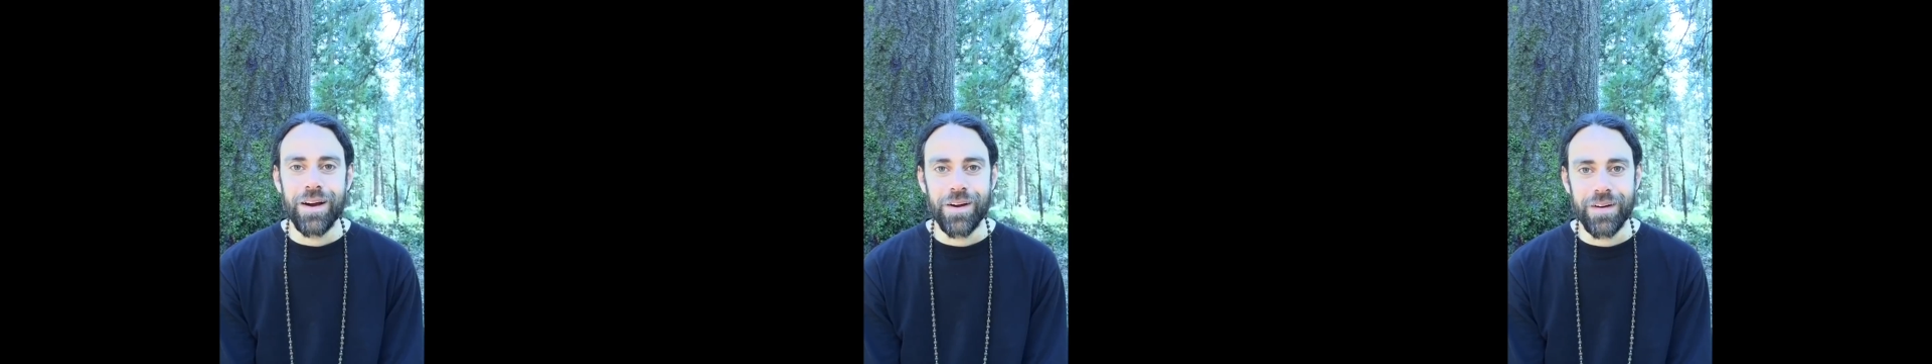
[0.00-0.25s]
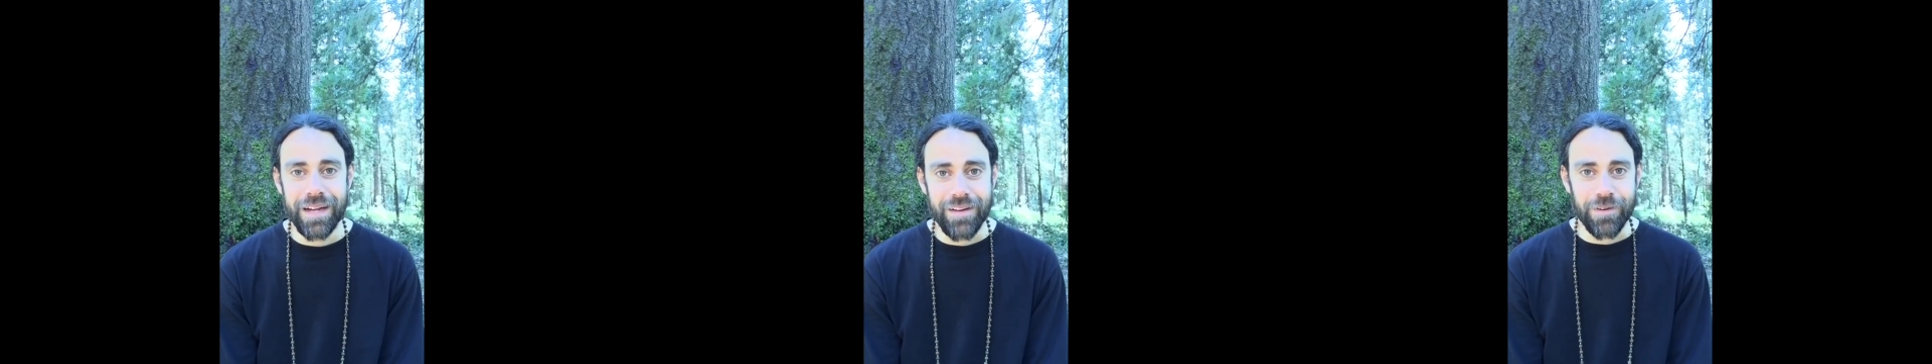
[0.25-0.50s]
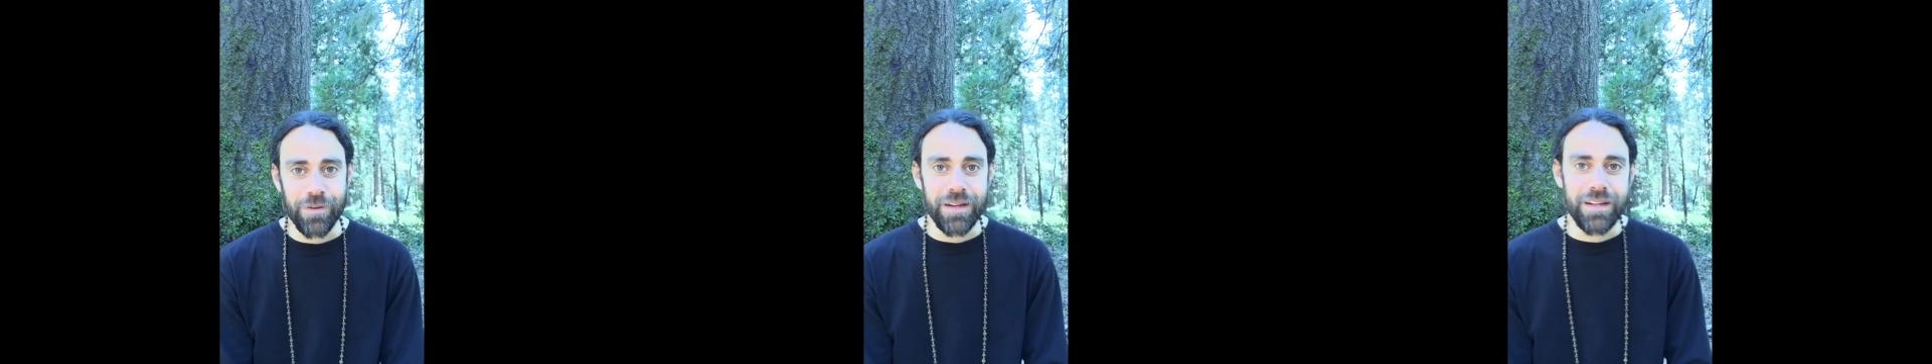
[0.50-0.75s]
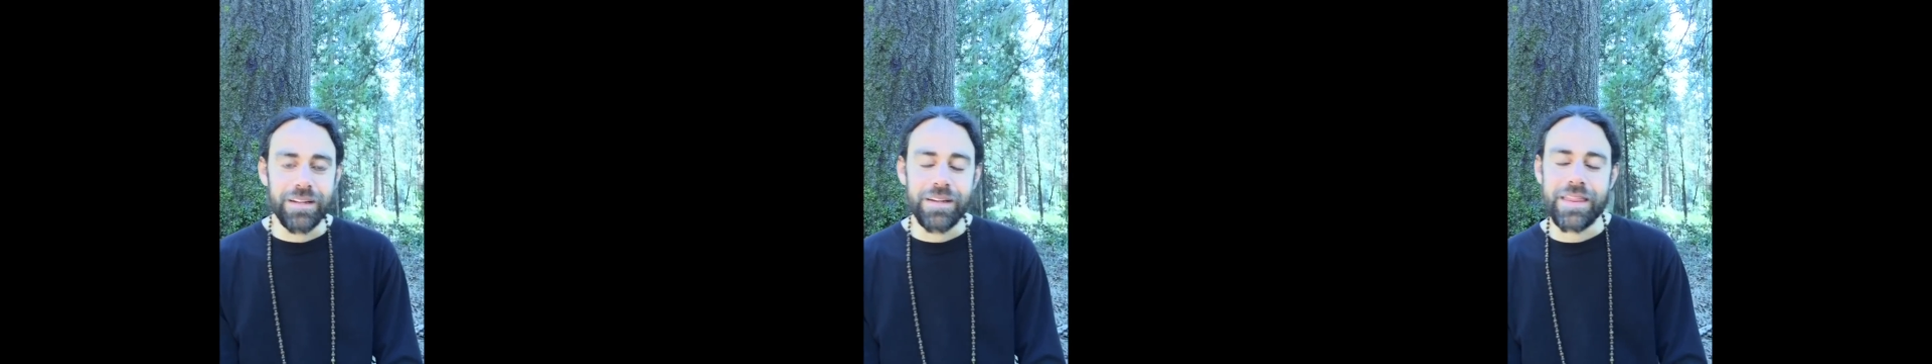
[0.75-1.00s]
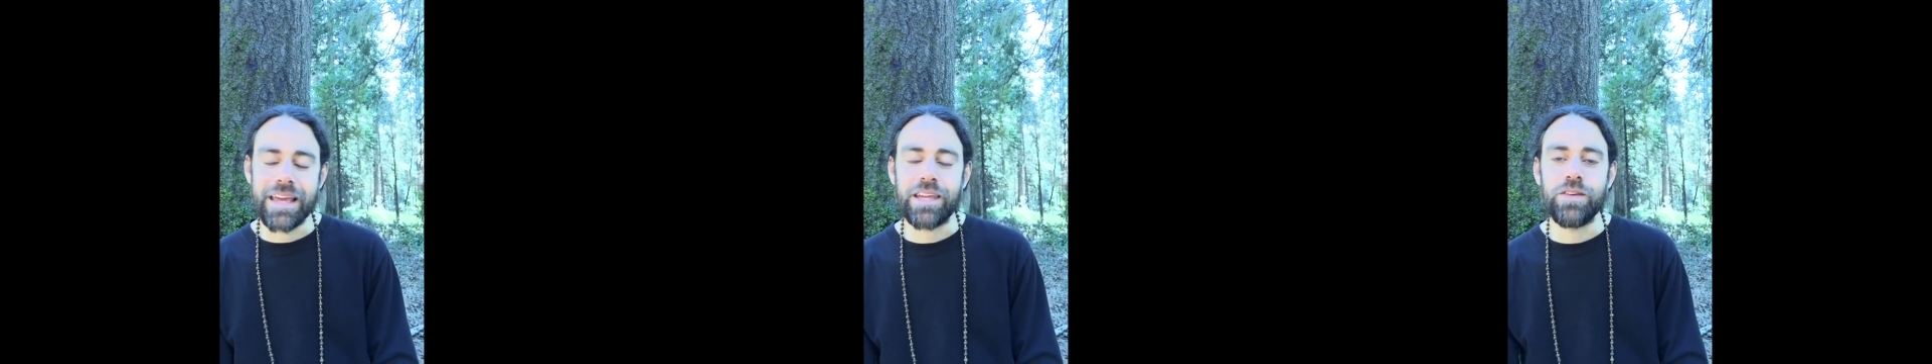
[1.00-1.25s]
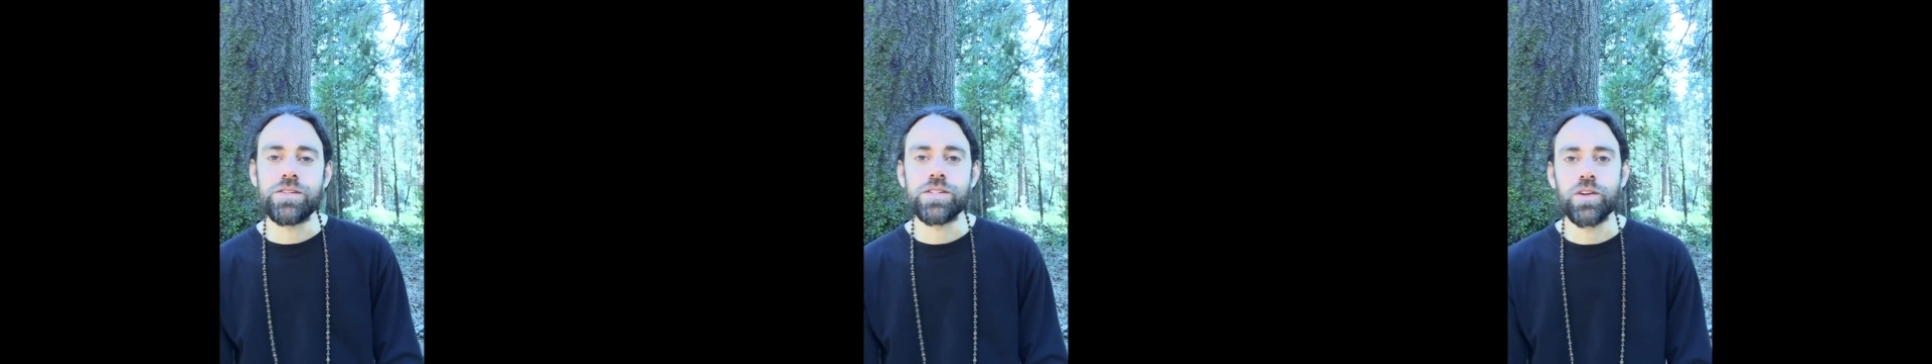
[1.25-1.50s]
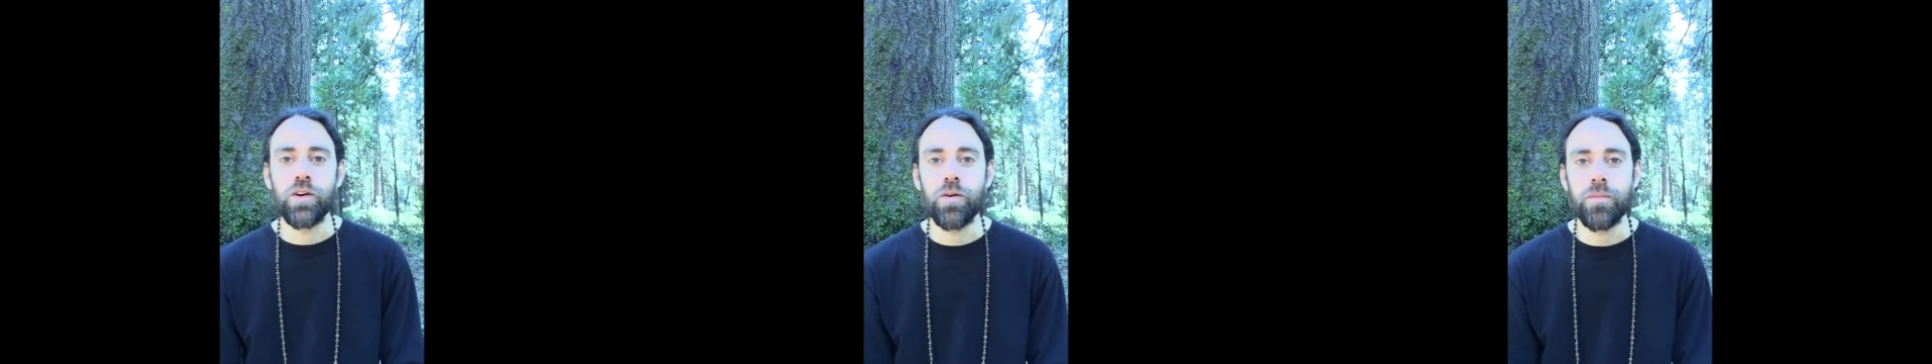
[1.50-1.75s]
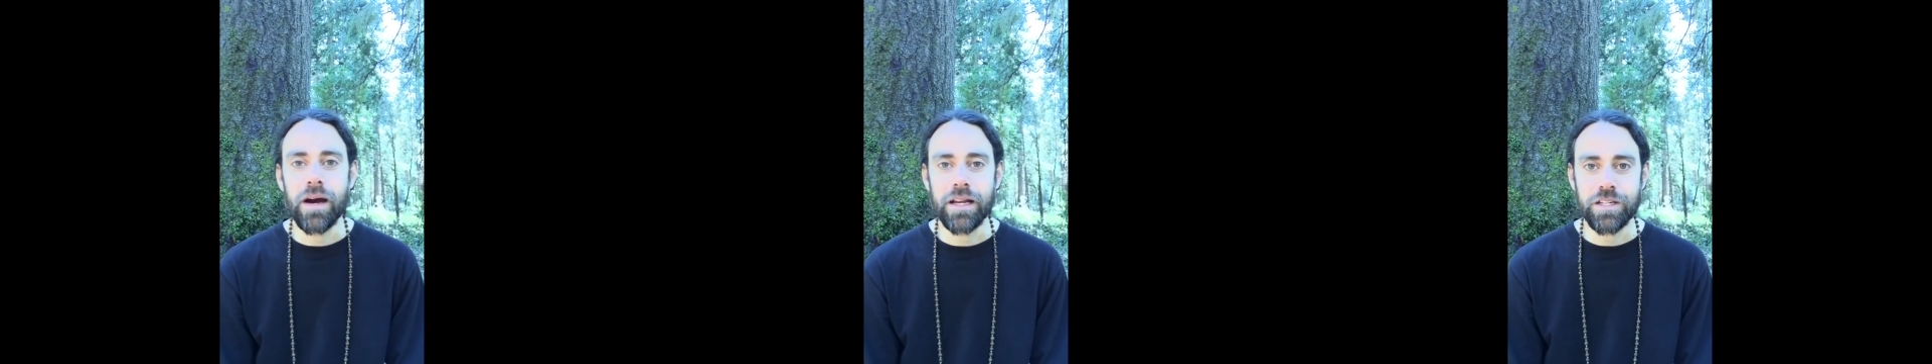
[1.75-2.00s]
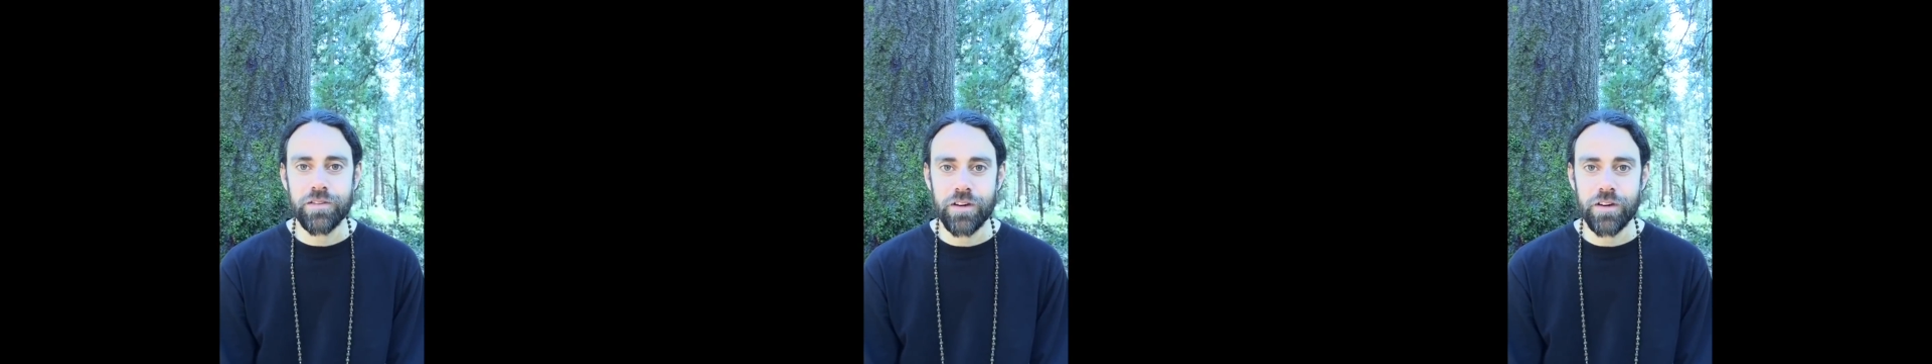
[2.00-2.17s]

All right, everyone. Thank you so much